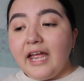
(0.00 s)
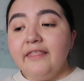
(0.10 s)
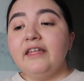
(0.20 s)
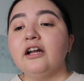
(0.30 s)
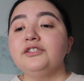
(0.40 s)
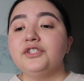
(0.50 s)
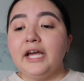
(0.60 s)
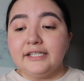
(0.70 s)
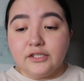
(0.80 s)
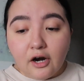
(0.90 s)
And then
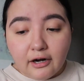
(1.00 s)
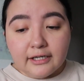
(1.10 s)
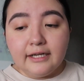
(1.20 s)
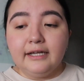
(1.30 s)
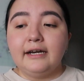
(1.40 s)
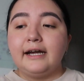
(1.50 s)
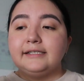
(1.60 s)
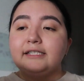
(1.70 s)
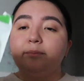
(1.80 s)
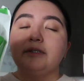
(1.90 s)
at Target,
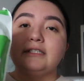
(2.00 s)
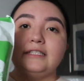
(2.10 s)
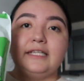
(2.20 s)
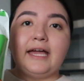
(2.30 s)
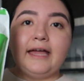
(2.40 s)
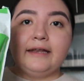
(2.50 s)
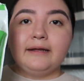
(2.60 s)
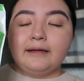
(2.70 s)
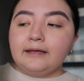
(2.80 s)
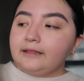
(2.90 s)
I typically get
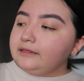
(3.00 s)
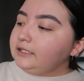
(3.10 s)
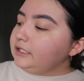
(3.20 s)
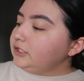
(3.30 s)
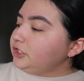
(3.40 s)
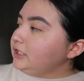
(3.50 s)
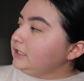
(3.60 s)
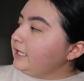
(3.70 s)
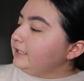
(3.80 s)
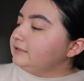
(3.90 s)
the
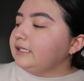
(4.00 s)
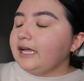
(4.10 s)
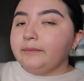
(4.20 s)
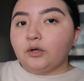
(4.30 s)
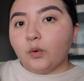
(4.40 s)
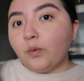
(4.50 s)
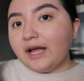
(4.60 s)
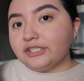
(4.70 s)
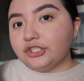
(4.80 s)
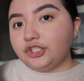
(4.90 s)
Chile and Lime
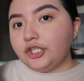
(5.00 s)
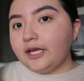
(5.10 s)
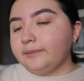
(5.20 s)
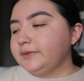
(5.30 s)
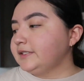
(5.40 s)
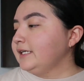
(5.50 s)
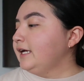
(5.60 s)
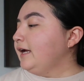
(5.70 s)
Quest chips.